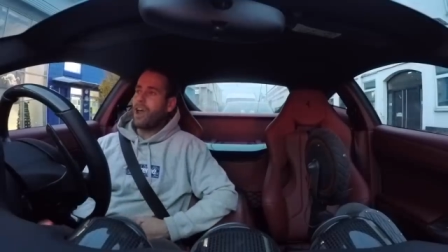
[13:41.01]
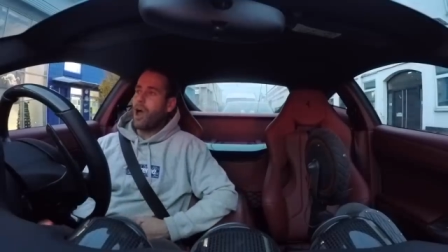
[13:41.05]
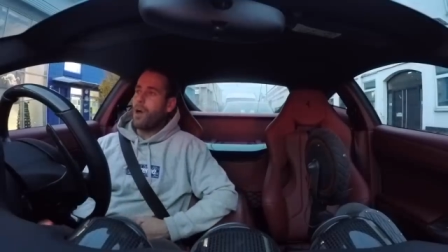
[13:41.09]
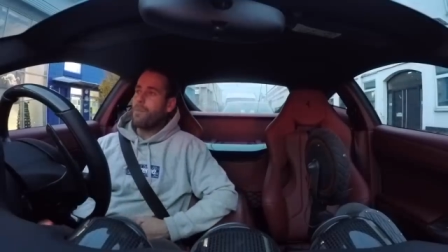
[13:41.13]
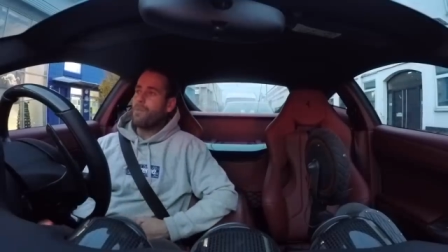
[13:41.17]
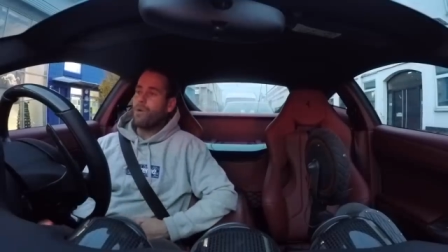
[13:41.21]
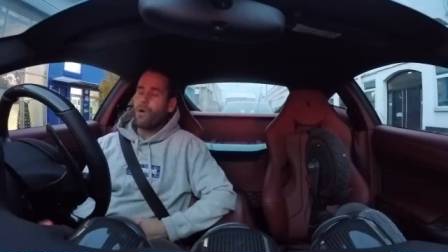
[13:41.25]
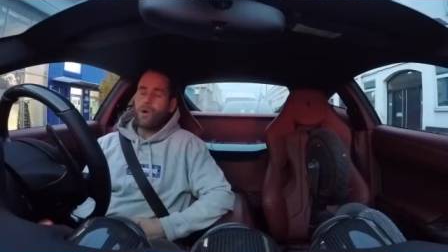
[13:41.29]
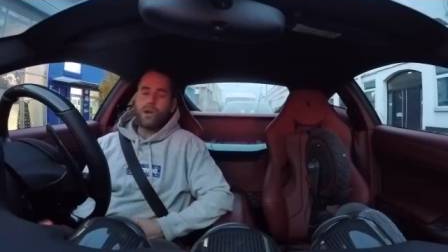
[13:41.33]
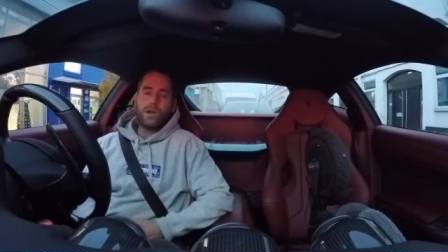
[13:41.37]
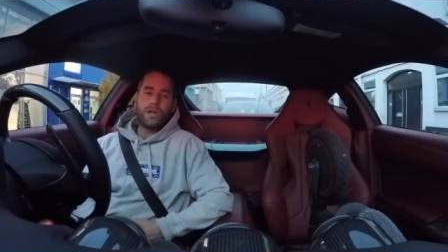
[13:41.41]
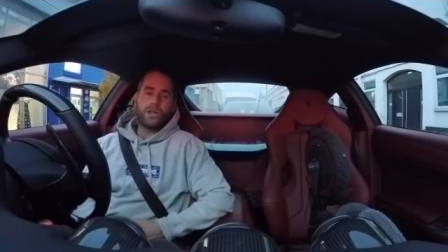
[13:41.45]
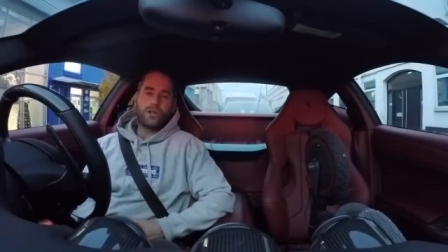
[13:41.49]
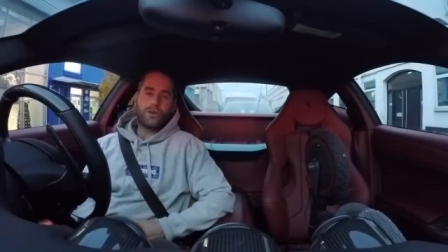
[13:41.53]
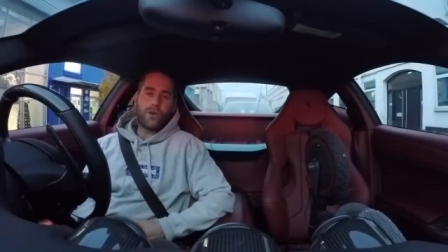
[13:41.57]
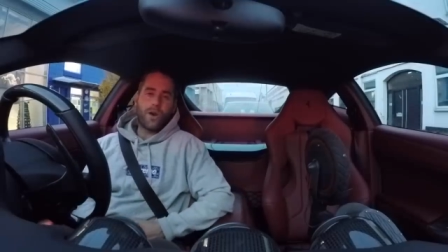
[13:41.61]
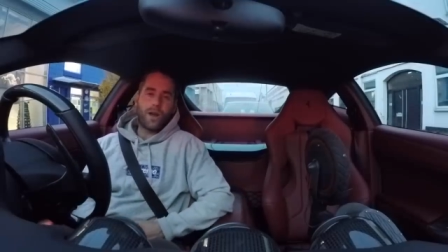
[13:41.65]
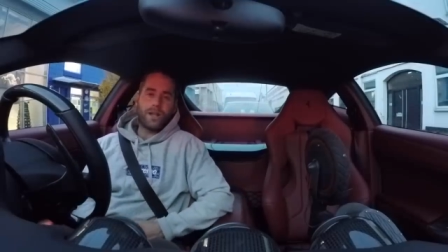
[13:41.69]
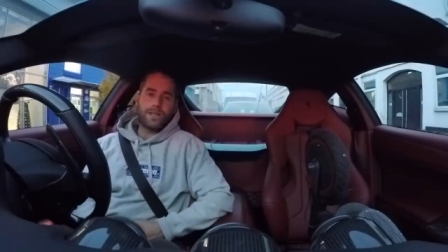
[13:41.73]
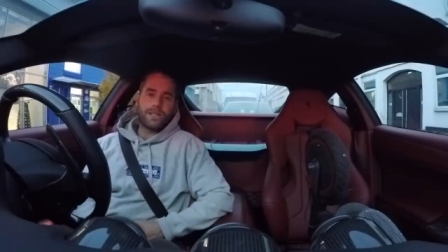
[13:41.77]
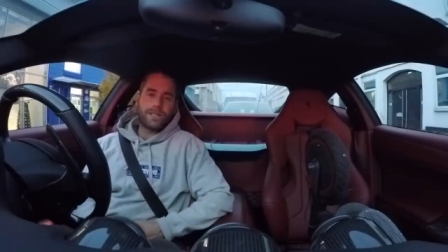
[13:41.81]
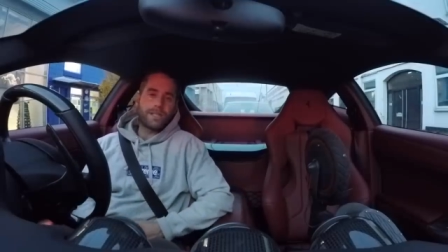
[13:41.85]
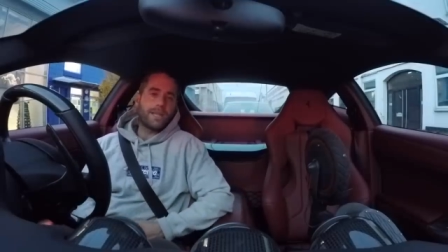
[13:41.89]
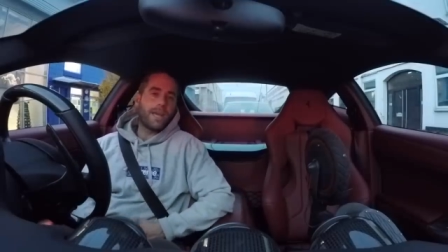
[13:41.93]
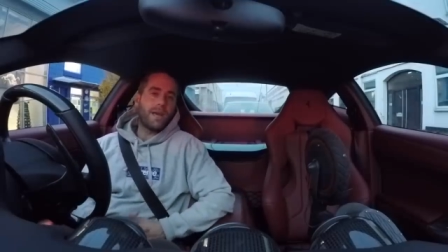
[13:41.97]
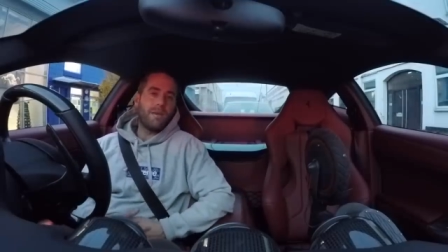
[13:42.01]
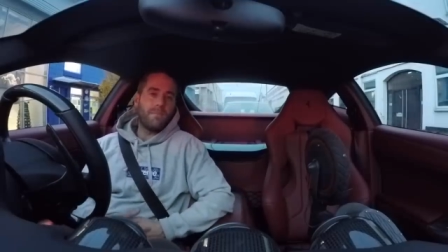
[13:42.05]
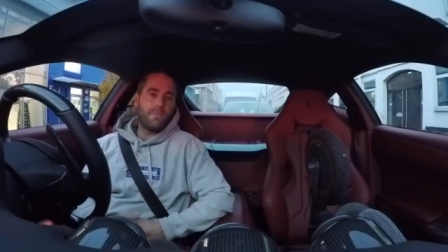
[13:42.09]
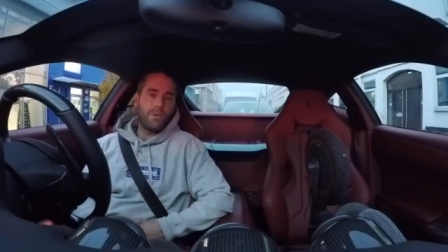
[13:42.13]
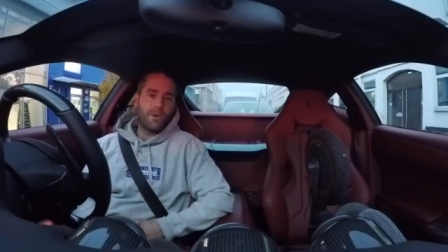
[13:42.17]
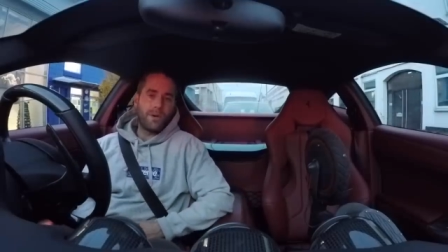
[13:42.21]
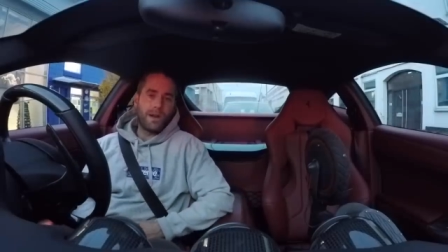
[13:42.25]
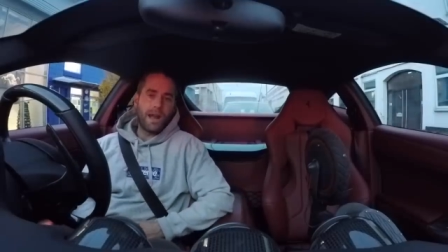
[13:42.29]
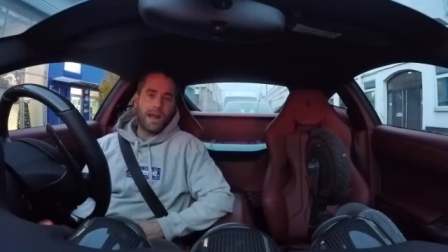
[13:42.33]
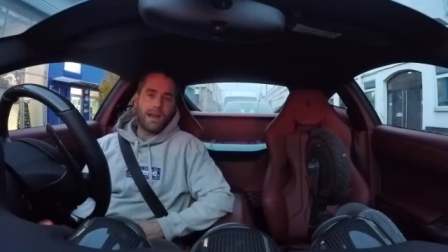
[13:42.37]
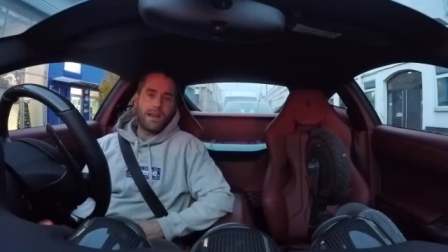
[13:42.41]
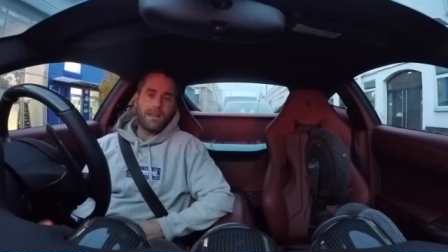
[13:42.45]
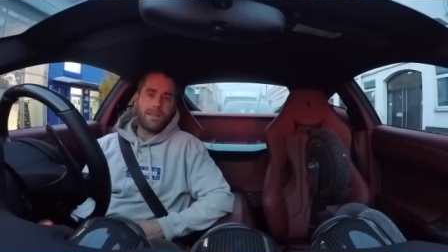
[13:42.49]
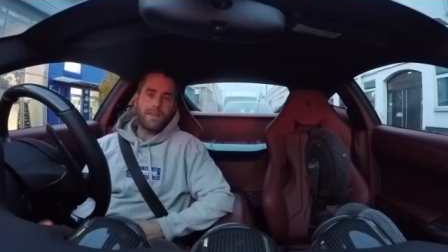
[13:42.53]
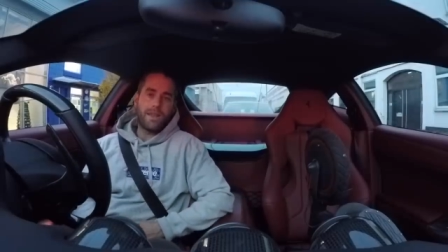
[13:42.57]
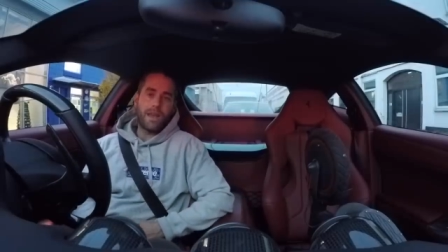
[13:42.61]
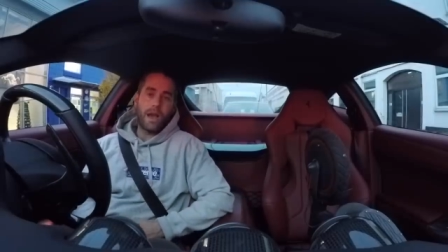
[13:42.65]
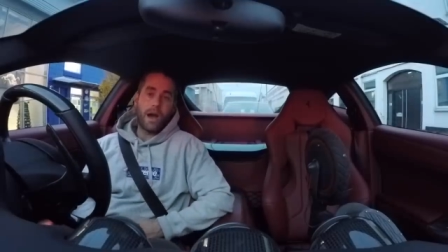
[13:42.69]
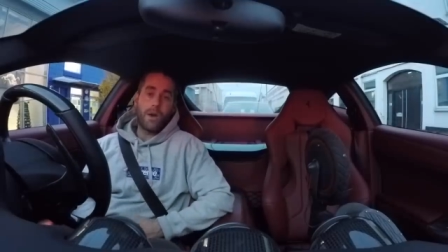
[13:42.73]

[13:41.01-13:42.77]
I'm not gonna try and skimp on anything.